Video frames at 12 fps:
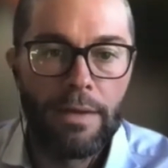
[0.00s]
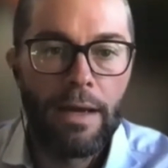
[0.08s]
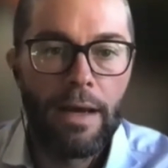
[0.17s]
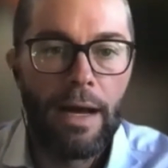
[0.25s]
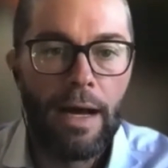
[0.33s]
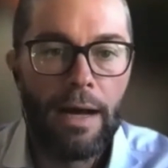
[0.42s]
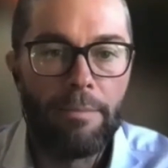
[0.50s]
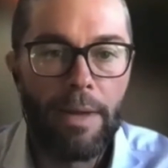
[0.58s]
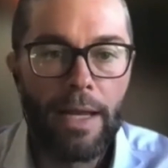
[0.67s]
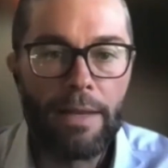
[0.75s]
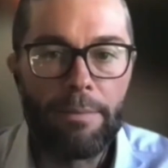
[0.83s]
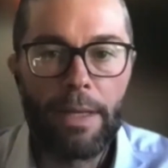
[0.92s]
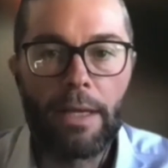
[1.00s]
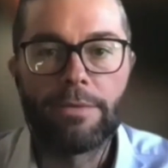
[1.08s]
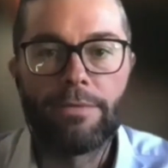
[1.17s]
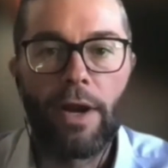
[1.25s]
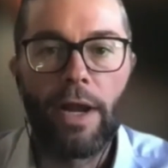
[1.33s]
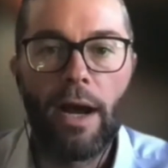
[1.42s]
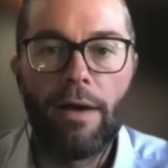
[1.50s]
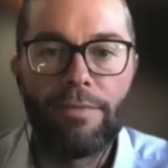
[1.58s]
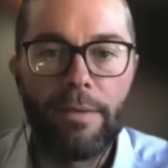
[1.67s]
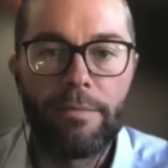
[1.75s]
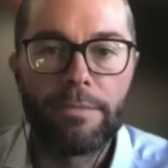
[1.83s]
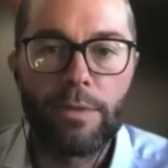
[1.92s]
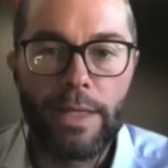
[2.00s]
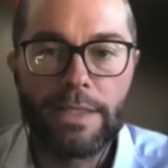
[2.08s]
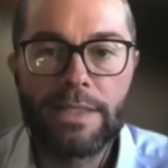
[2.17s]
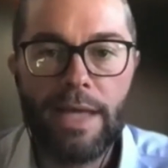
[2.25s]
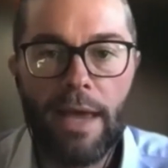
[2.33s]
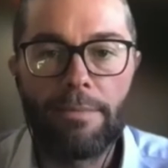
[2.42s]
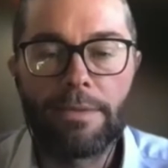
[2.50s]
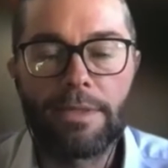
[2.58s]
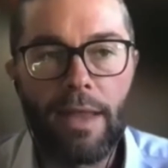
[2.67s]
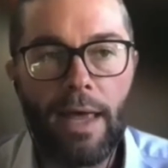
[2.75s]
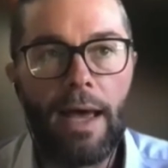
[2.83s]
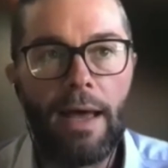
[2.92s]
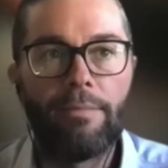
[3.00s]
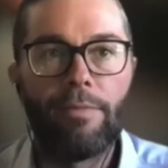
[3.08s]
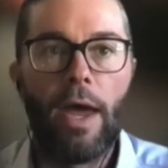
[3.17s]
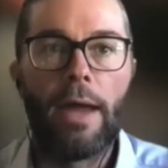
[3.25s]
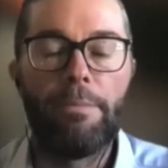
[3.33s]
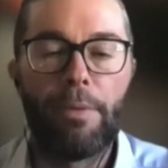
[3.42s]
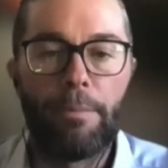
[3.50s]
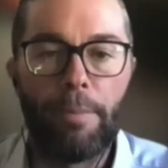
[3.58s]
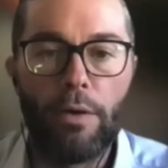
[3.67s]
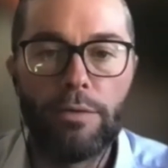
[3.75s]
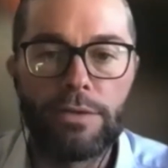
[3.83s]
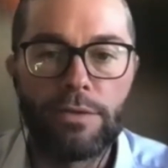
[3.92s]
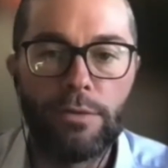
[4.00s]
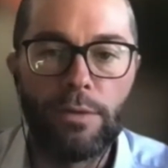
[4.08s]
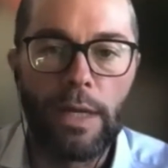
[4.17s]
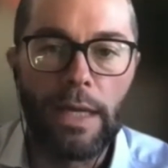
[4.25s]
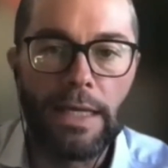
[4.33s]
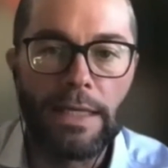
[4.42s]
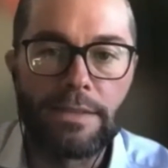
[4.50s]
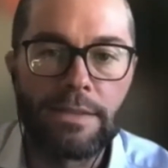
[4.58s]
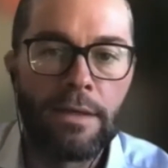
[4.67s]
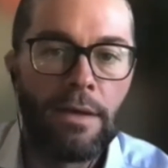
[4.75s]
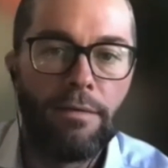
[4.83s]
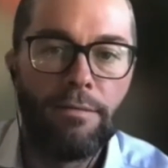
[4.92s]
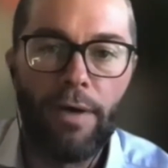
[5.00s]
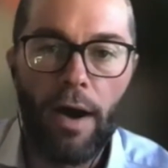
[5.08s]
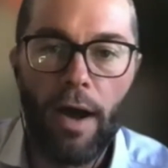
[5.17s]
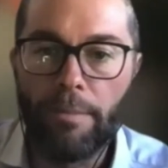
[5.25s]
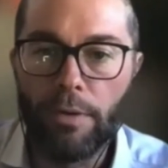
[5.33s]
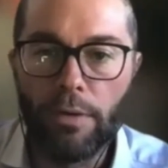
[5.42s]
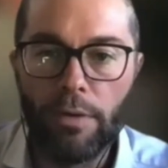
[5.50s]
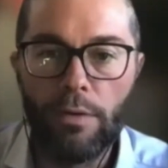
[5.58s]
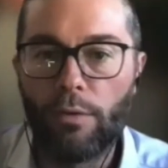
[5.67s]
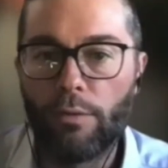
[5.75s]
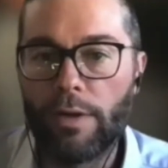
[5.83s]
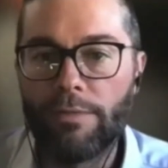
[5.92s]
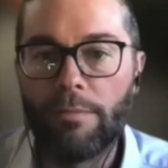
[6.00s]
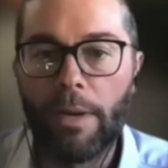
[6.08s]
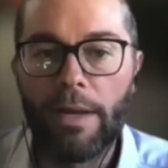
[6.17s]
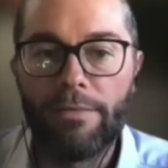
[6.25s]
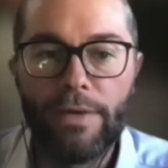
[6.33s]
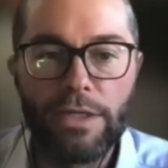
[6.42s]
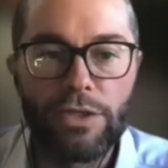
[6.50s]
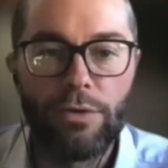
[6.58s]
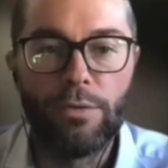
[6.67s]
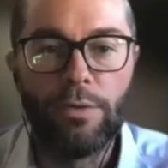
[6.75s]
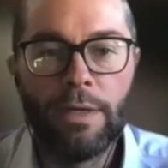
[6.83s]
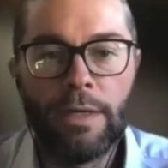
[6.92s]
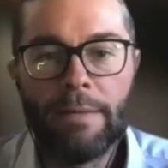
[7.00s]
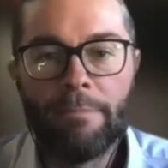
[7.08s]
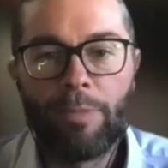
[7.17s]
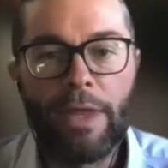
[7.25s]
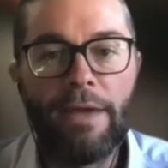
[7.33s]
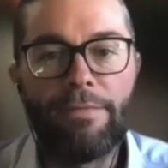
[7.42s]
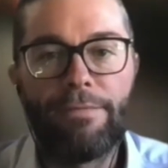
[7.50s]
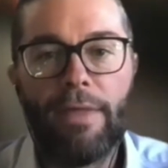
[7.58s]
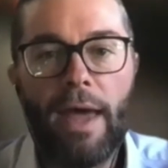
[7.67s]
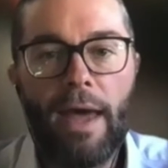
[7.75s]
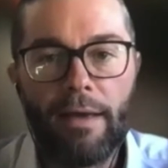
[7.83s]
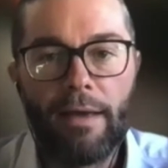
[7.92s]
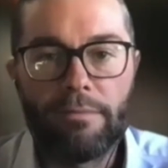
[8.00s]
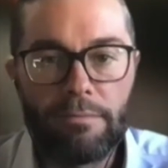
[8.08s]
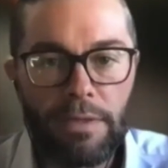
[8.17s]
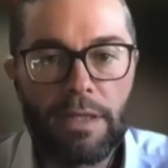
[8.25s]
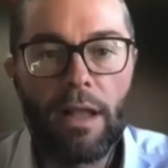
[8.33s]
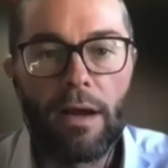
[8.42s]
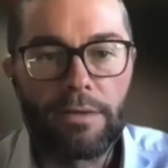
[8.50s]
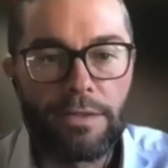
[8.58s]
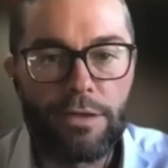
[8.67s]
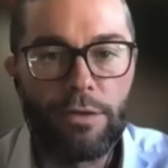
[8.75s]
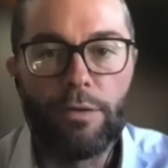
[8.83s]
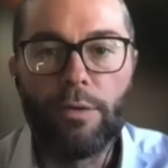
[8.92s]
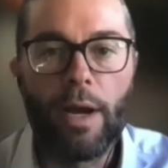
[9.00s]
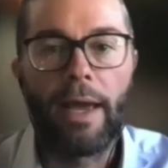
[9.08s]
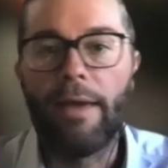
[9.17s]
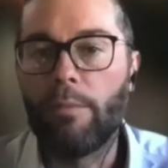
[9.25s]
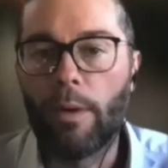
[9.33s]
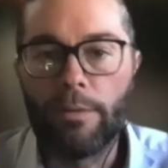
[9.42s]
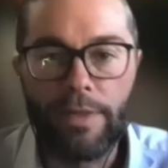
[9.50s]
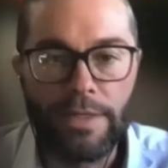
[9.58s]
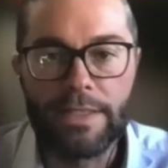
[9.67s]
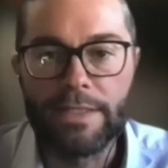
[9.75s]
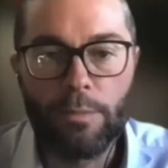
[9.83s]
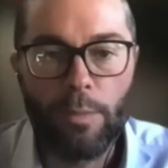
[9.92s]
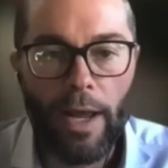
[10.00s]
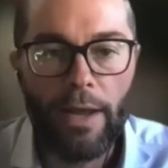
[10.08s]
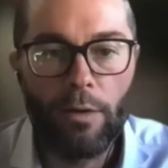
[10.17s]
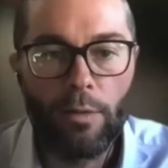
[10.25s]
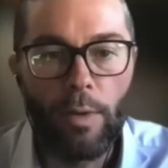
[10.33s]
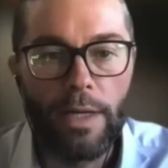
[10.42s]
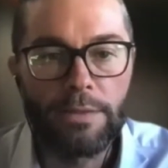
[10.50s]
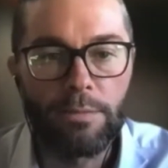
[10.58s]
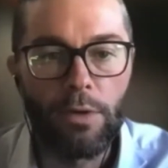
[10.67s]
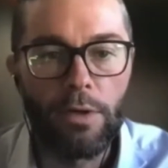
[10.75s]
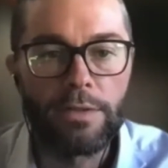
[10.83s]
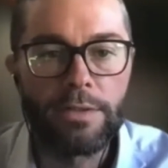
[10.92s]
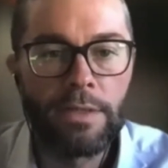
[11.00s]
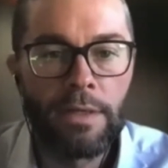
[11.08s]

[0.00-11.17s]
And it becomes very hard for them to accept that a proposal is viable or even beneficial if they're clung to, okay, well, this is the way it always was.